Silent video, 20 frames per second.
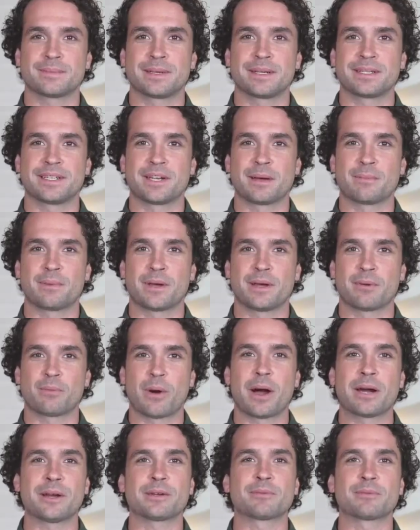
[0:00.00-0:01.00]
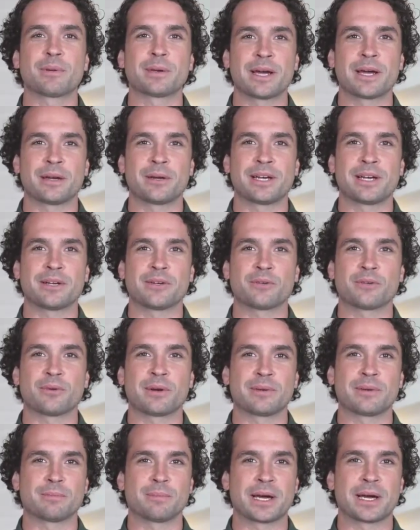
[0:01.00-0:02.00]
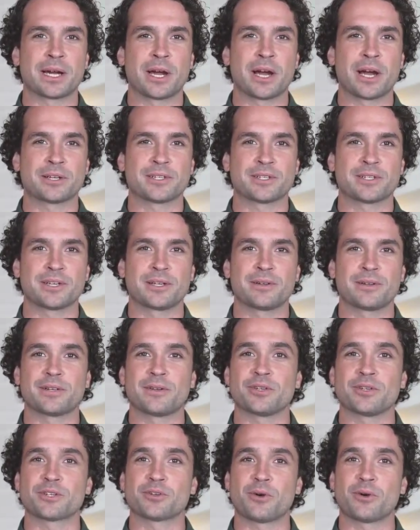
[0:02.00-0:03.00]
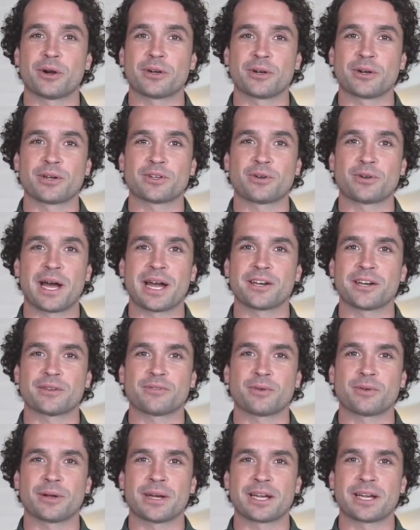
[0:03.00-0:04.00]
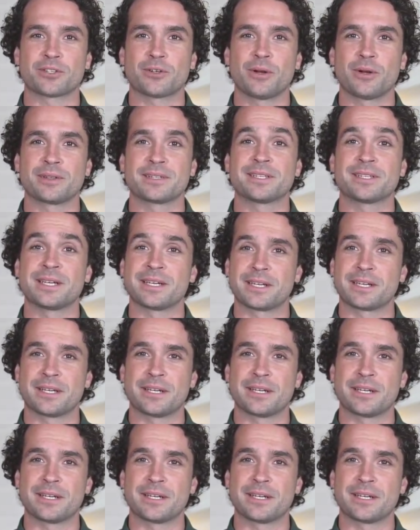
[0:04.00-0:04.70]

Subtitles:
In summary, water's polarity, driven by oxygen's stronger attraction for electrons,